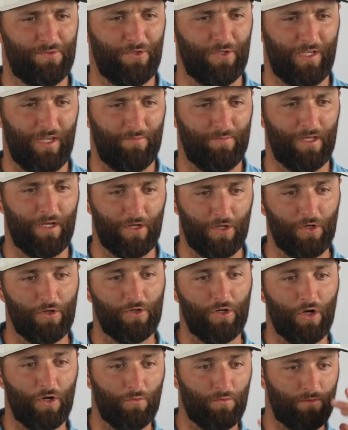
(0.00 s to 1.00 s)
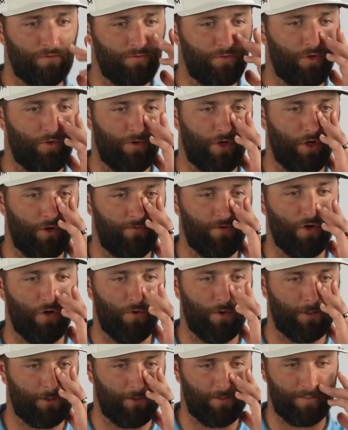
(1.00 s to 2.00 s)
keep that good golf
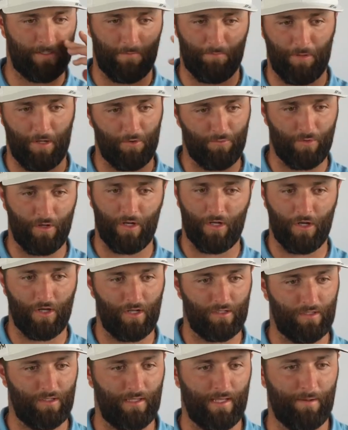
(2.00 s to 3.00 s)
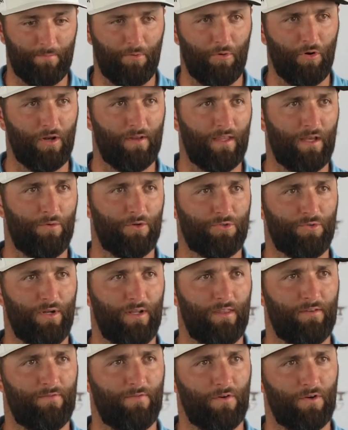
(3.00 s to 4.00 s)
going, because I played really good up to that point, and that was really
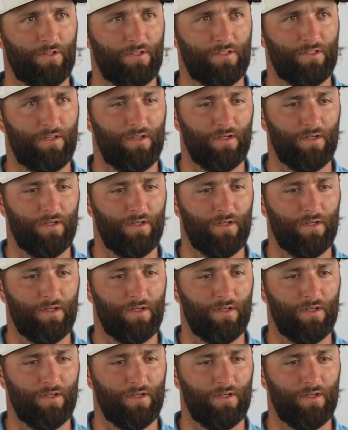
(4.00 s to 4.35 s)
the first